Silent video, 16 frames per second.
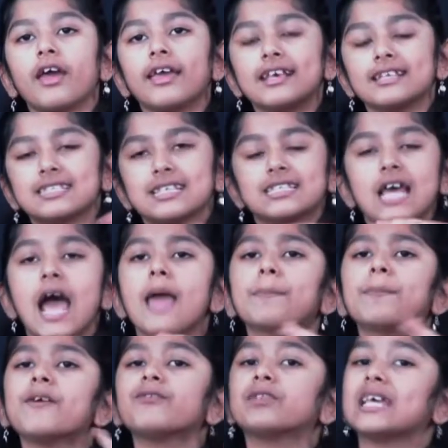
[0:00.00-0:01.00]
is a
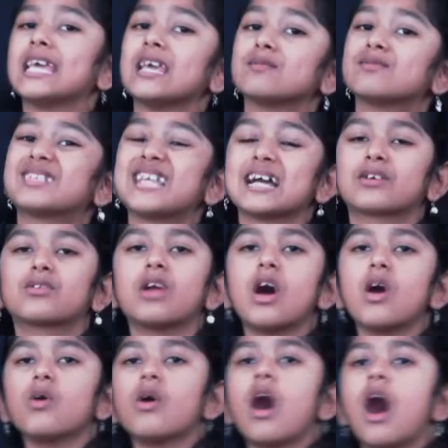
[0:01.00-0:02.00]
type of leaves that grow
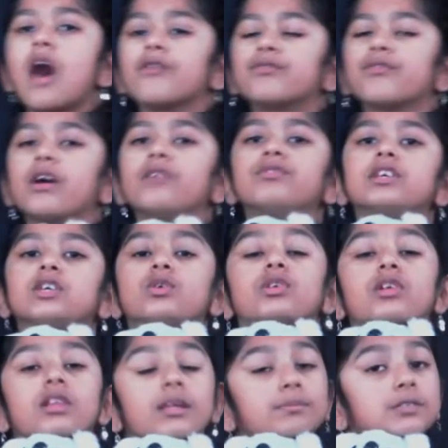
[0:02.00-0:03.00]
off of a
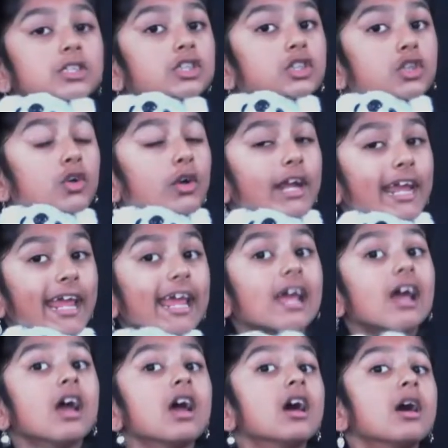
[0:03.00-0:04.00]
eucalyptus
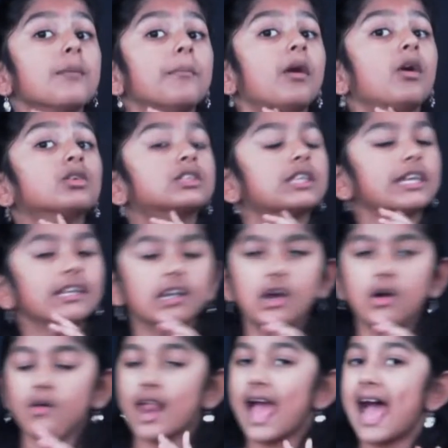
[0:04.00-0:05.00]
tree, mostly
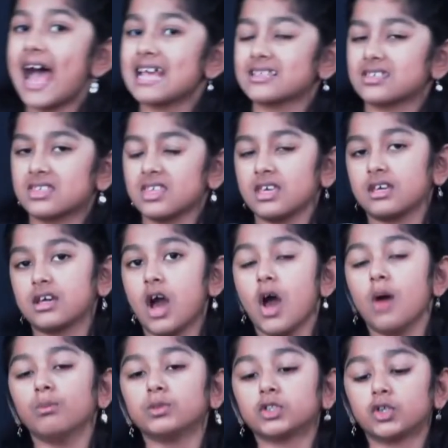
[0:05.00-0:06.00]
known as the
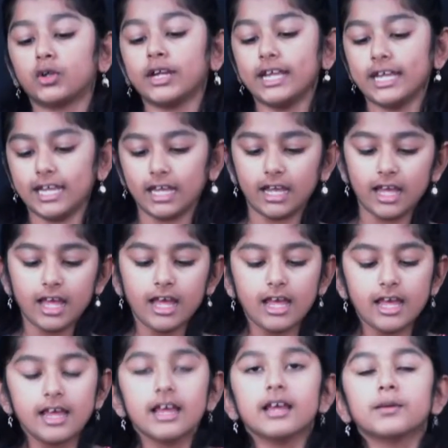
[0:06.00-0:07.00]
gum tree.
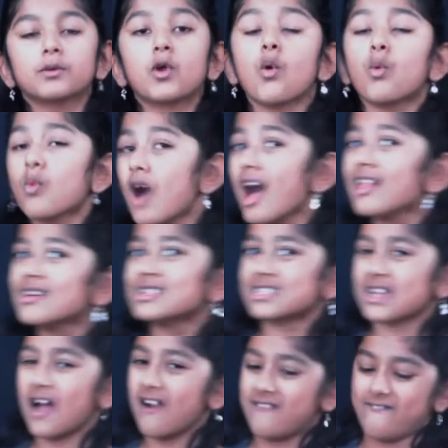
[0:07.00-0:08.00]

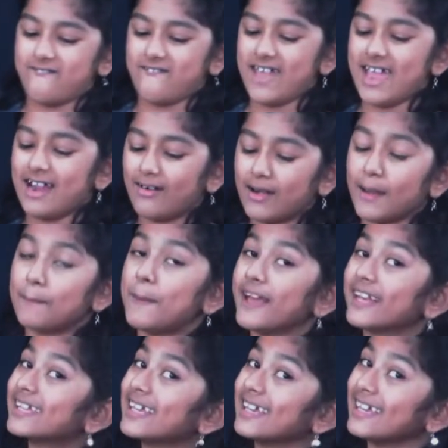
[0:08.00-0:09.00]
Koalas are very
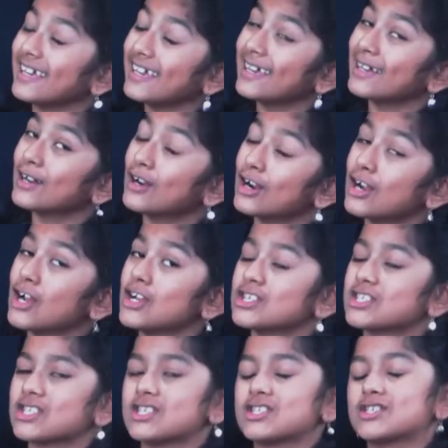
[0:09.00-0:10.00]
picky
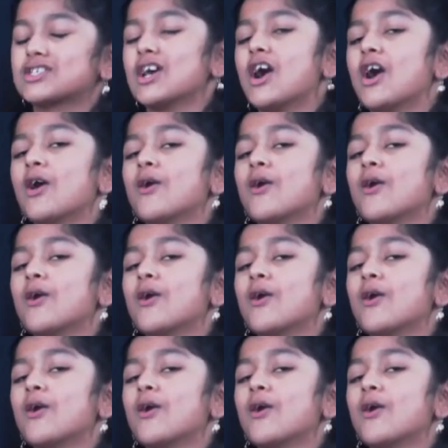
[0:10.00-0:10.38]
eaters, so